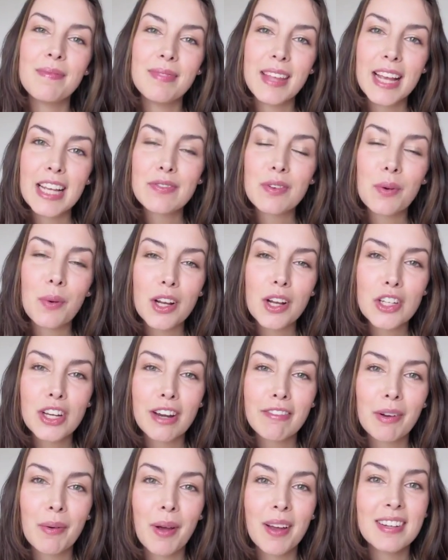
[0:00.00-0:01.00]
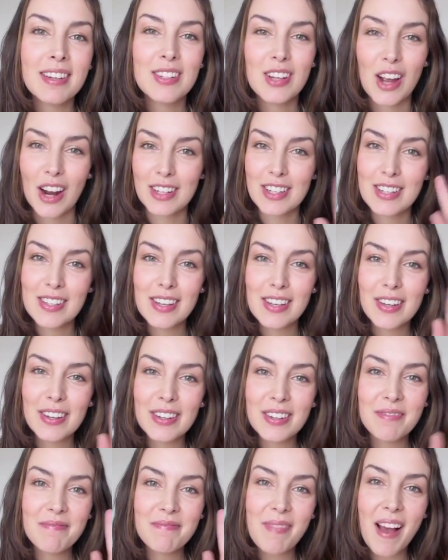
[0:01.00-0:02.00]
Thanks for watching, everyone. Talk to you
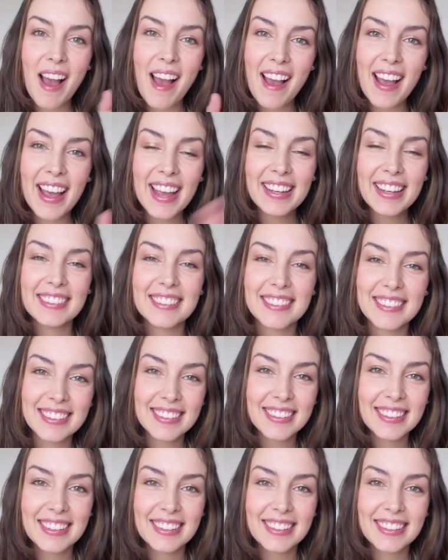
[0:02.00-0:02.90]
soon. Bye.